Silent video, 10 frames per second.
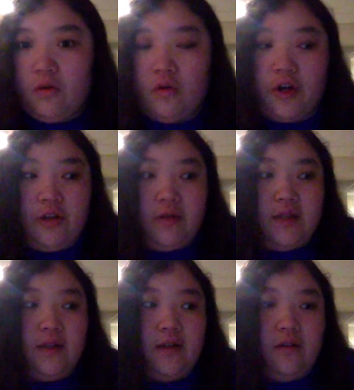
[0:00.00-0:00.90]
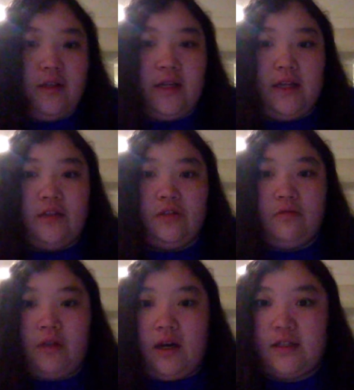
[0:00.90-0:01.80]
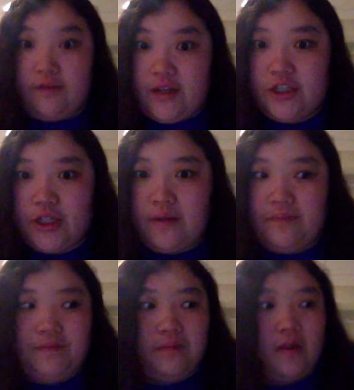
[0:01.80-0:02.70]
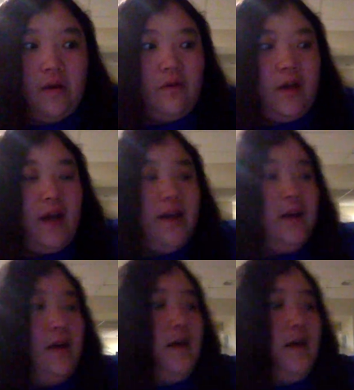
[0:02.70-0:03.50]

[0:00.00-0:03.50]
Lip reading: or you can literally do long division, okay?